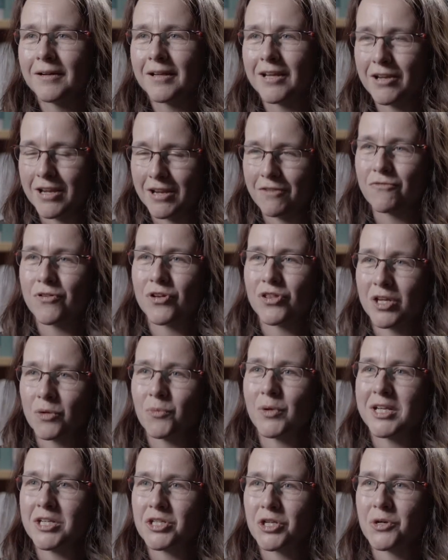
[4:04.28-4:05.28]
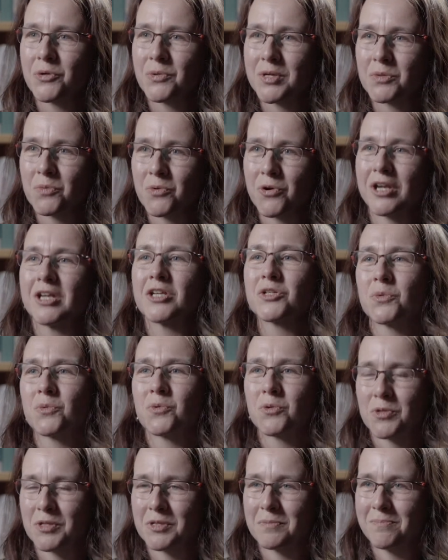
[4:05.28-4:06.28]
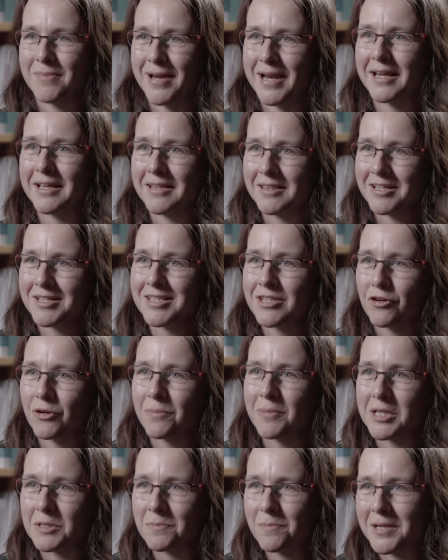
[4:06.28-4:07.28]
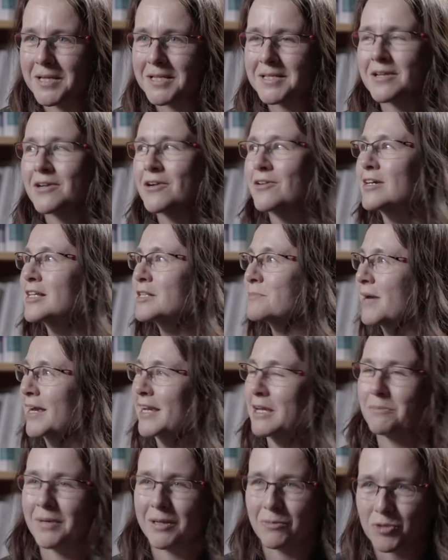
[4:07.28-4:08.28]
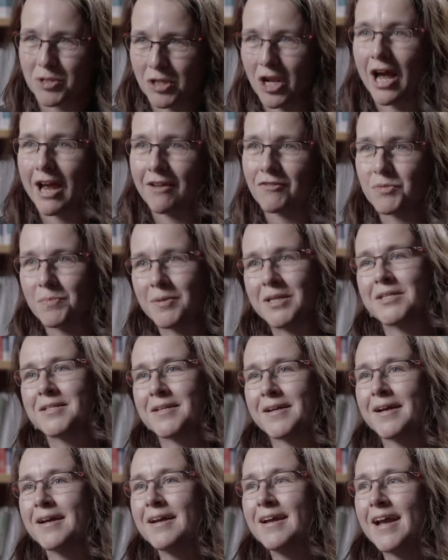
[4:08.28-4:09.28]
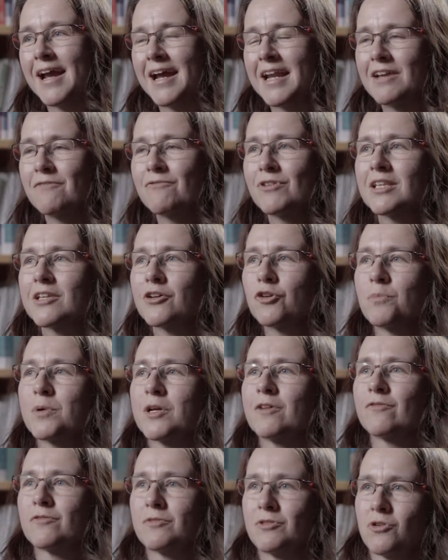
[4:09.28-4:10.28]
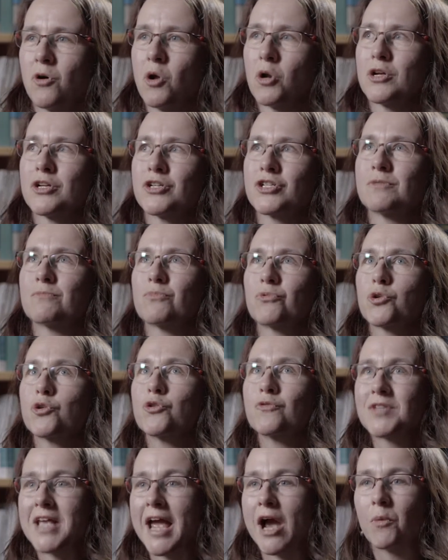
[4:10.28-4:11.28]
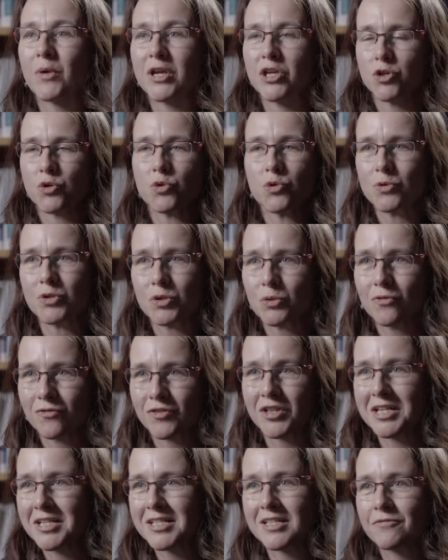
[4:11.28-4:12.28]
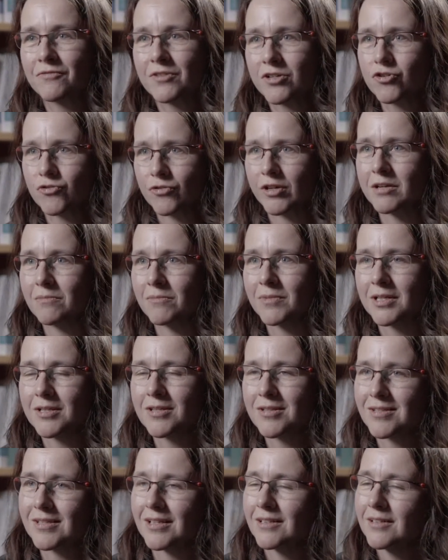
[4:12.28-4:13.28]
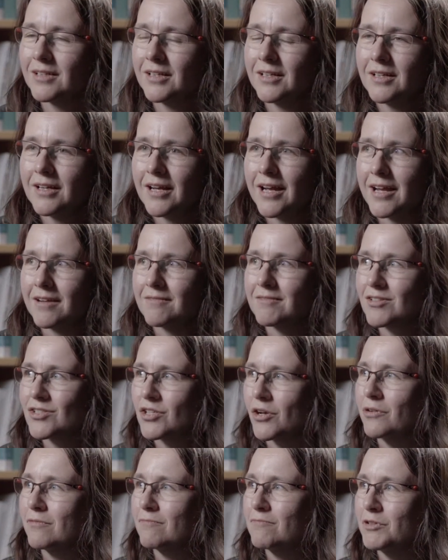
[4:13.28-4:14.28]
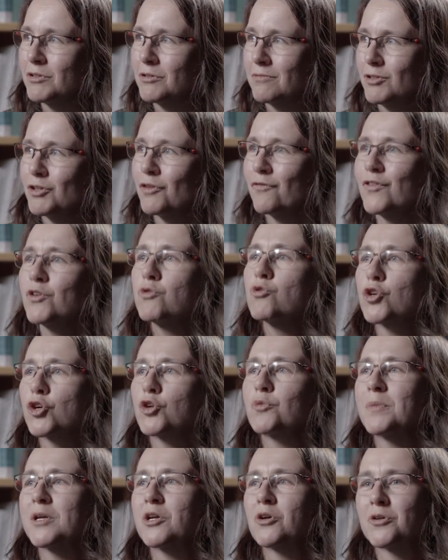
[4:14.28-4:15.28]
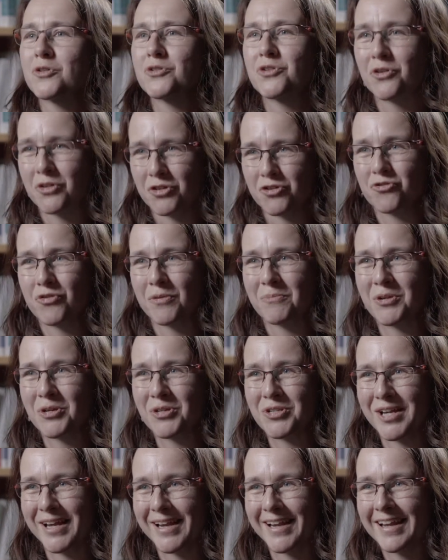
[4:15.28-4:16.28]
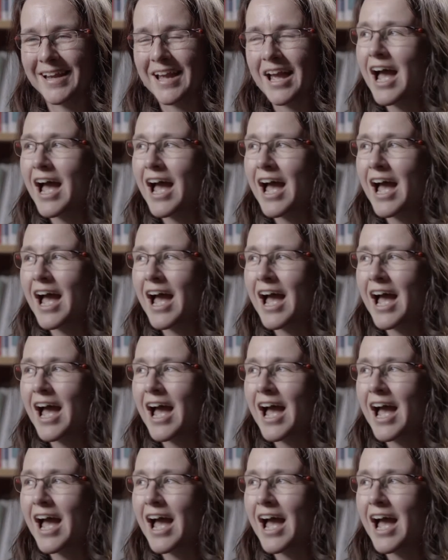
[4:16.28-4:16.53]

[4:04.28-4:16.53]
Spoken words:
Everything we do is working towards making these therapies better, it's making people's lives better, and every little bit of knowledge improves how we use all these different treatments, and so you feel good because you're contributing.